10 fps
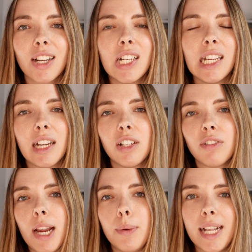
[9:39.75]
actually a
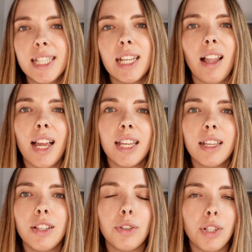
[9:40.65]
great way to light
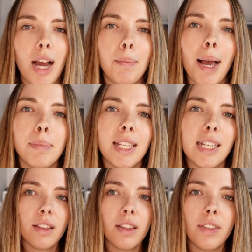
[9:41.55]
your time
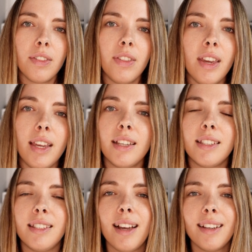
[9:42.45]
lapses. The
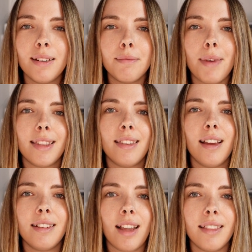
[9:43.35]
second
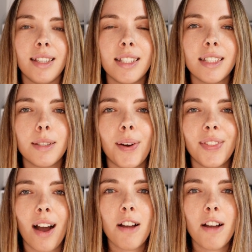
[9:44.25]
method, and this is the one